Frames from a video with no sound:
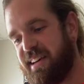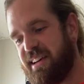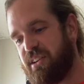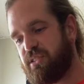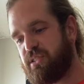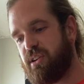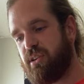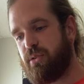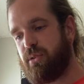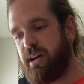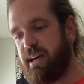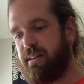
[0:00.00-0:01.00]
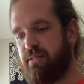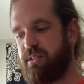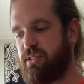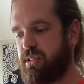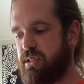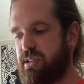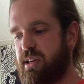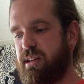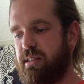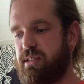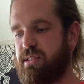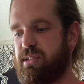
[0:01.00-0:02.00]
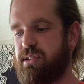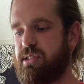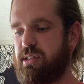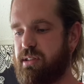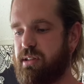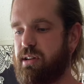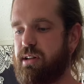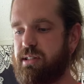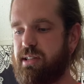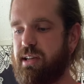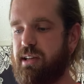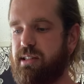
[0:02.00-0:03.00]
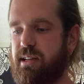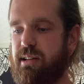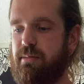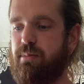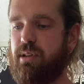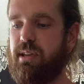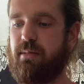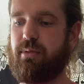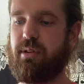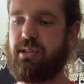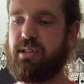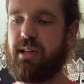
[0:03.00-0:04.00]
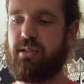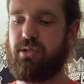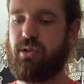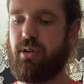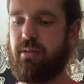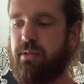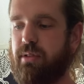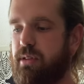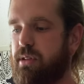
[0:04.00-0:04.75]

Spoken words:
So I have this sauteing. This is gonna take a tiny bit yet, but it's getting soft.